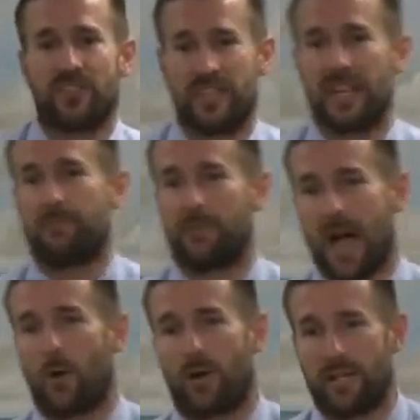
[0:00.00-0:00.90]
and give
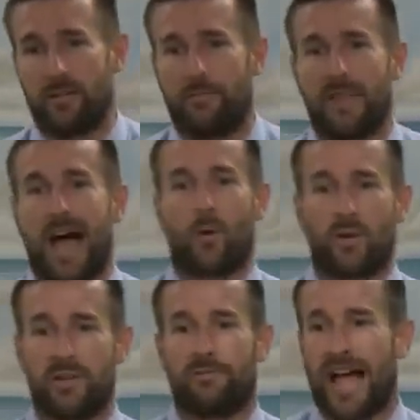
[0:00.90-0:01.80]
flattering
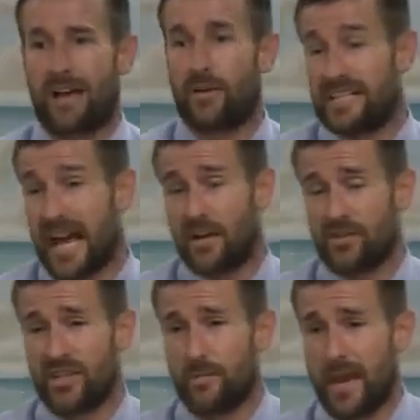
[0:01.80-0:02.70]
titles
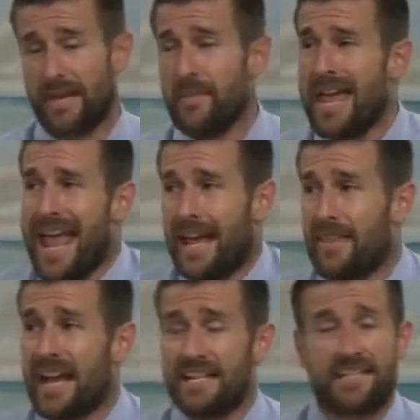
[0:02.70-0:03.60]
unto men. And
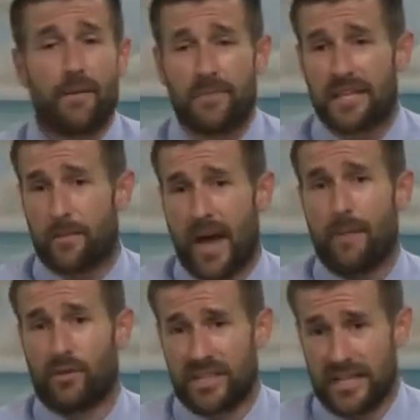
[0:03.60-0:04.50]
that is something that the Bible
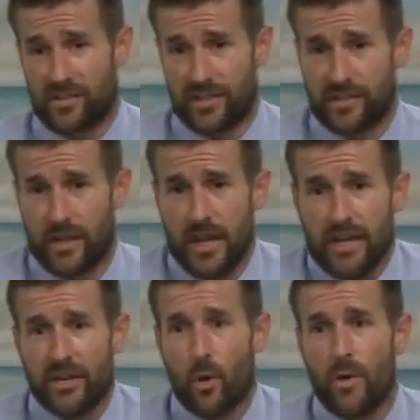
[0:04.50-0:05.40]
teaches. You
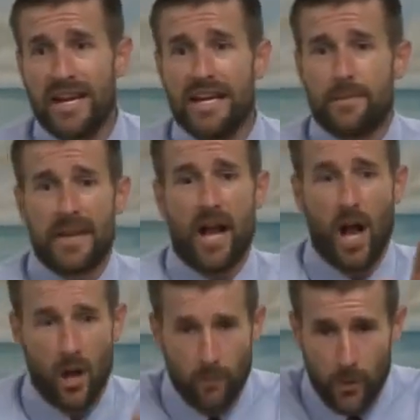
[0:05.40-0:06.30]
know, we need to be
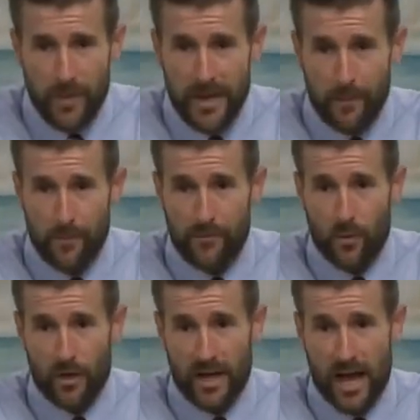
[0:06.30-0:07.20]
humble people before
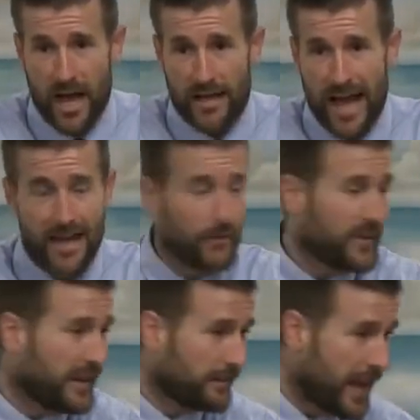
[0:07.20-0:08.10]
God. I don't think
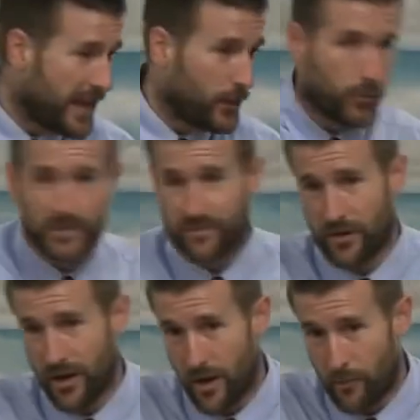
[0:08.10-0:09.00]
Elihu was a very
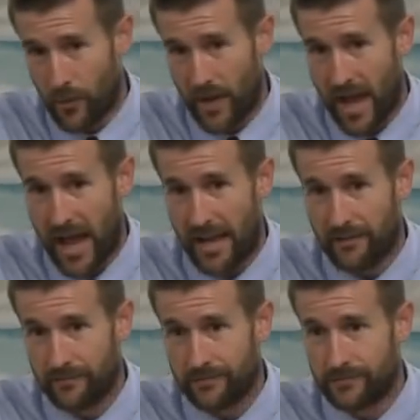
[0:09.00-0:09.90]
humble guy,
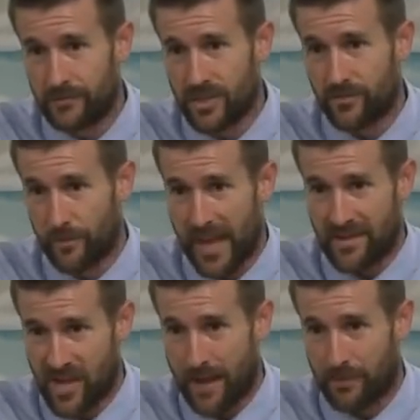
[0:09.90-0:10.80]
just from that
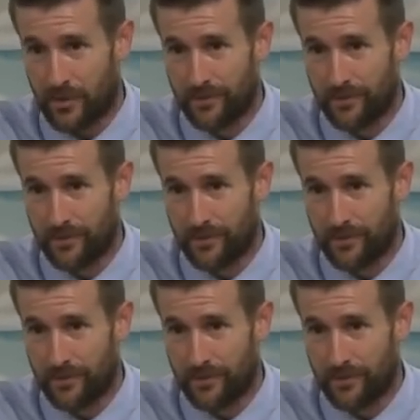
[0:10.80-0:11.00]
chapter.